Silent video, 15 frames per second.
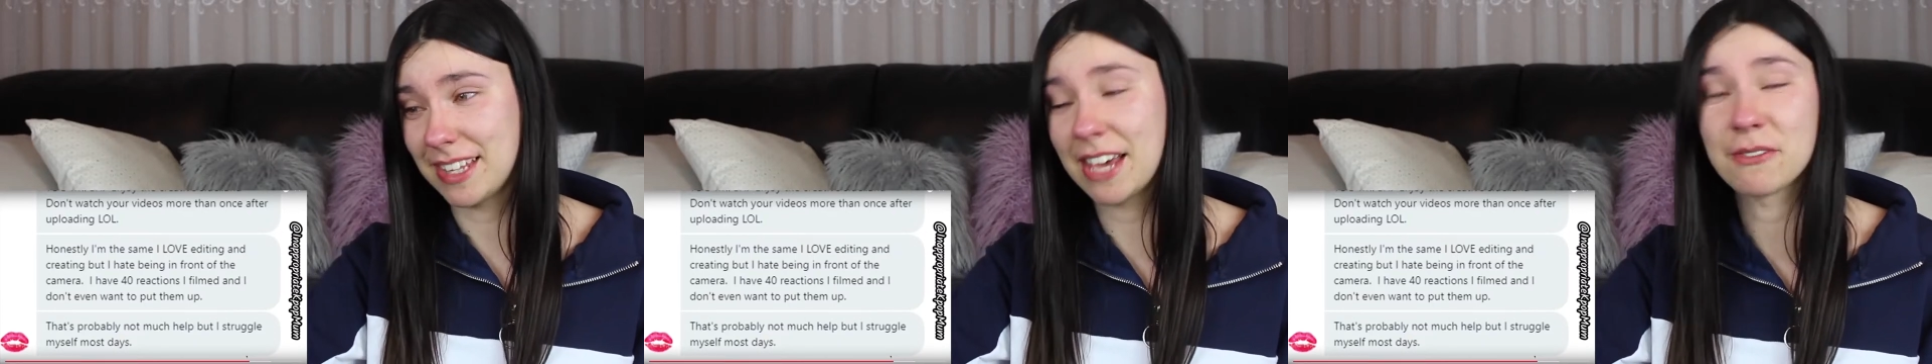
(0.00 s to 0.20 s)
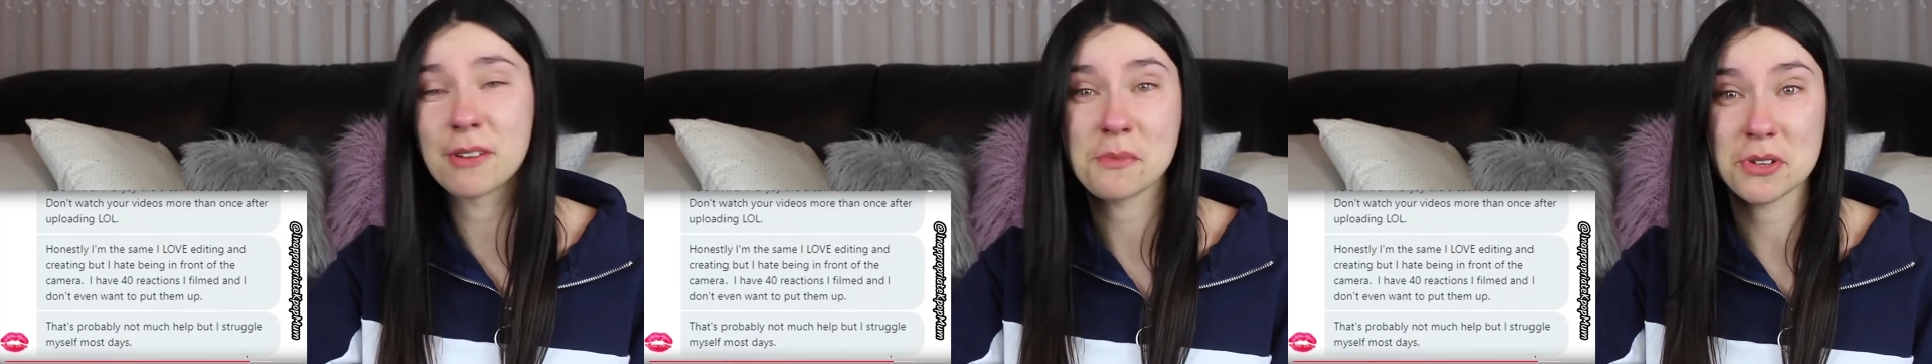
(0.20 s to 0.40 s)

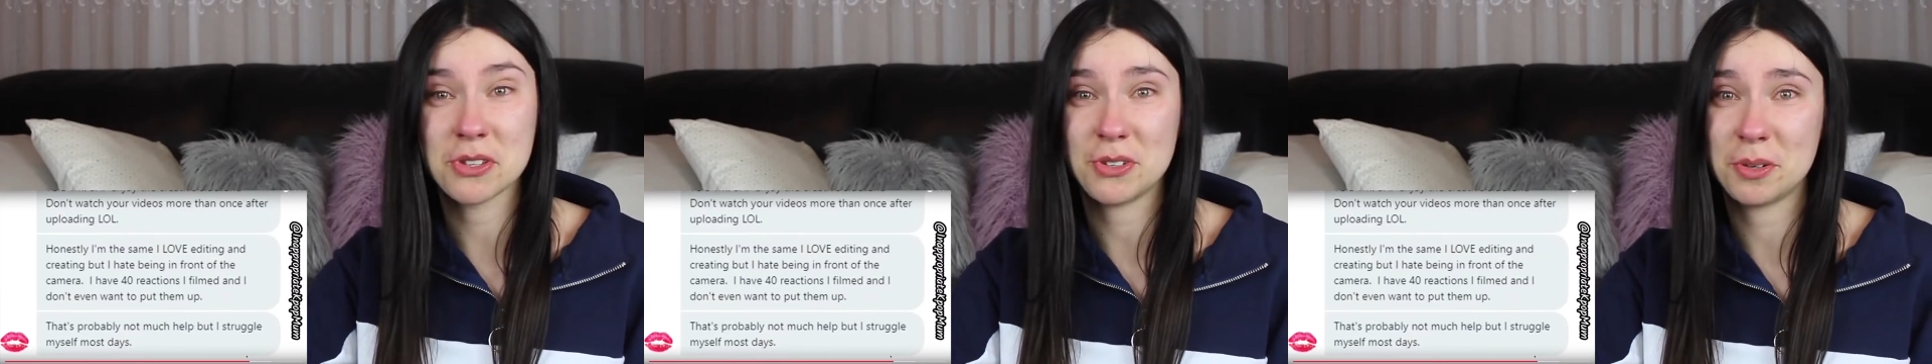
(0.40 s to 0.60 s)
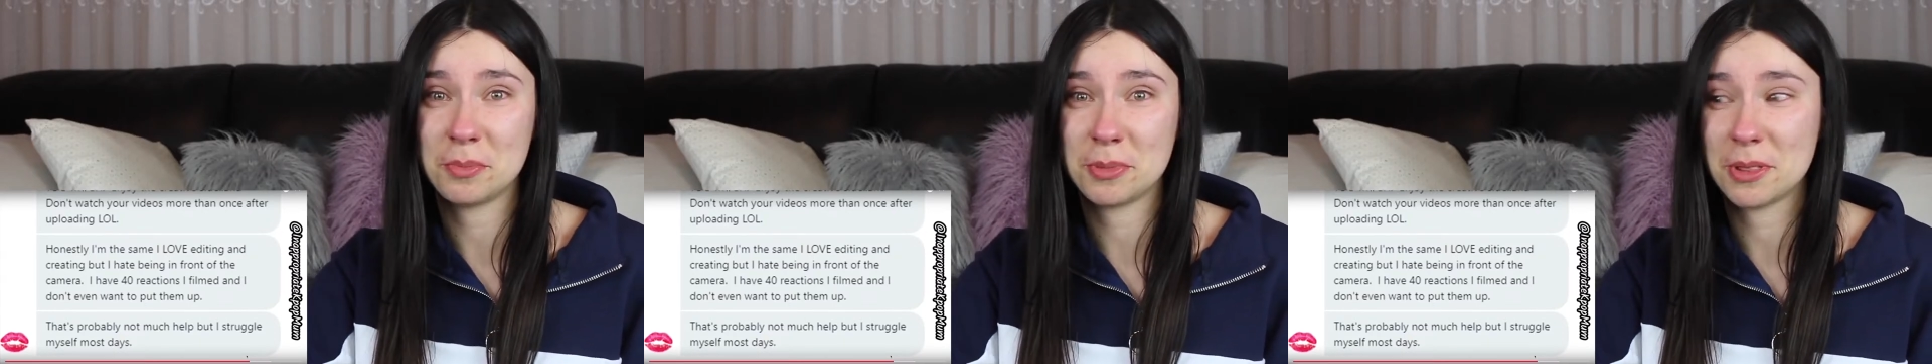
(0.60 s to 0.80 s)
Everyone
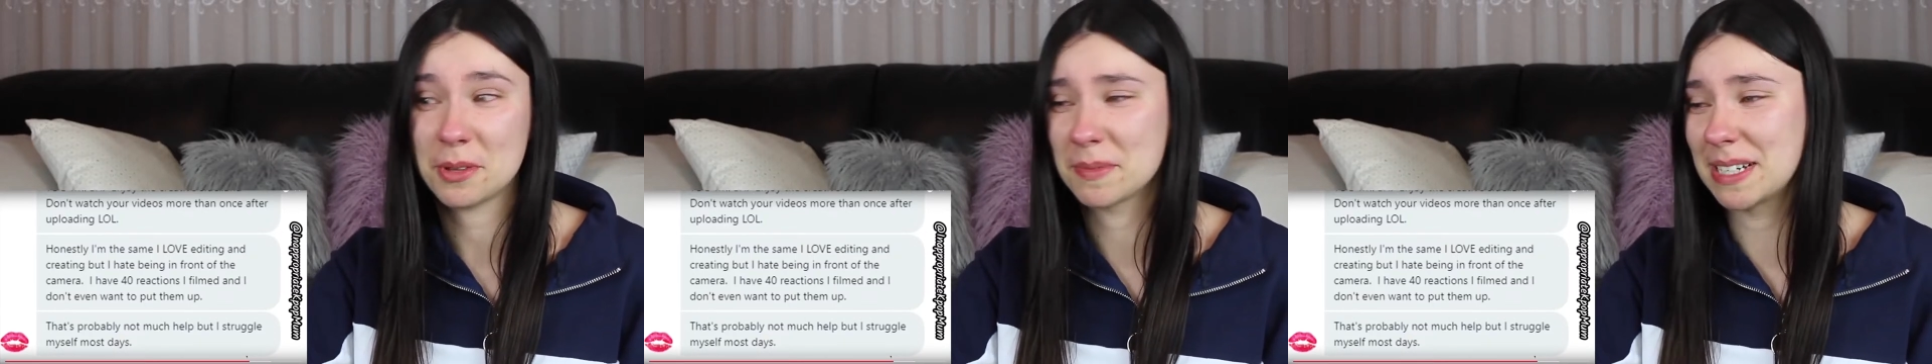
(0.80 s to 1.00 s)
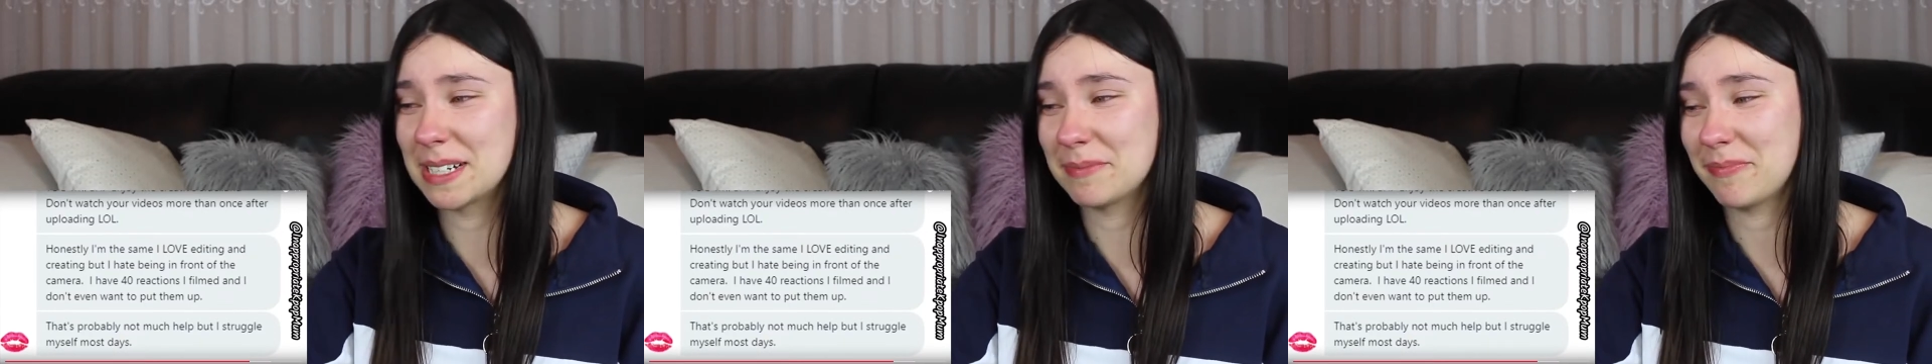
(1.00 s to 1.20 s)
wants you to put
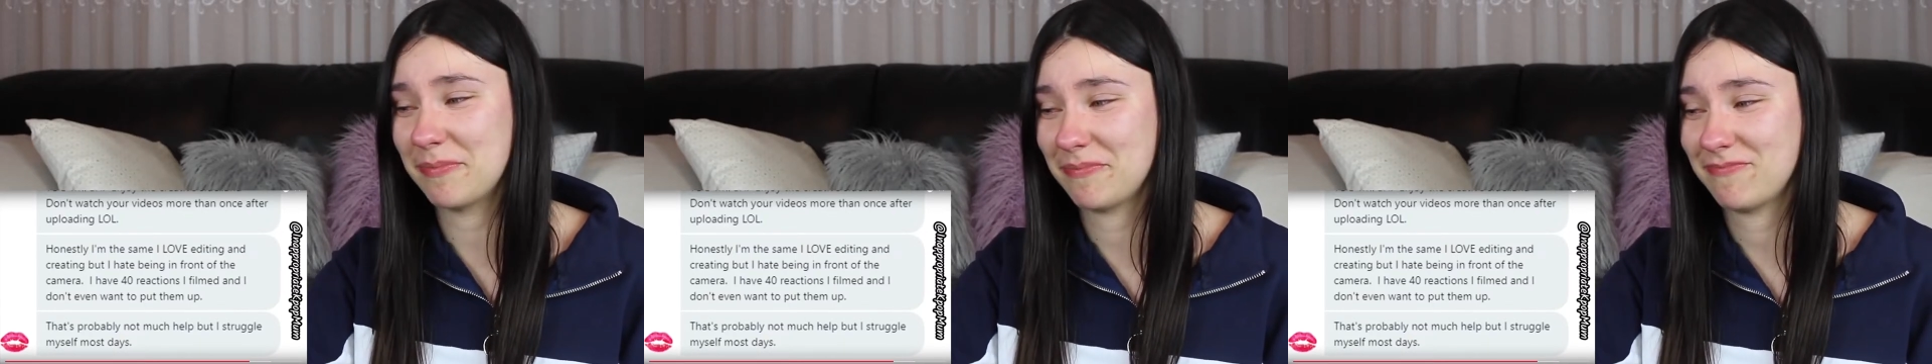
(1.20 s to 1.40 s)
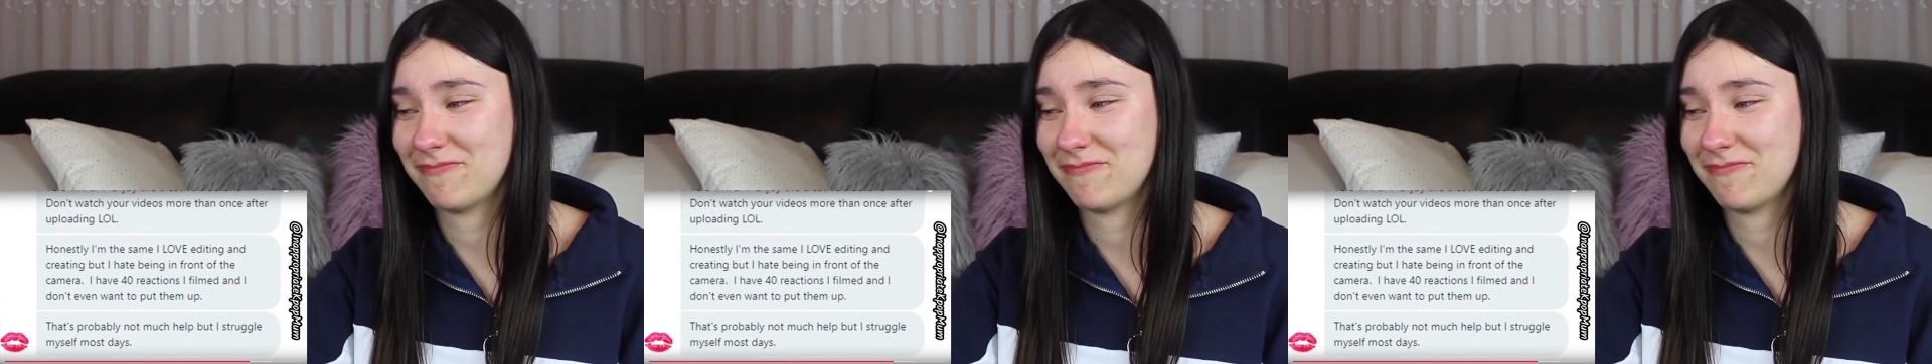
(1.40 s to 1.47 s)
them up.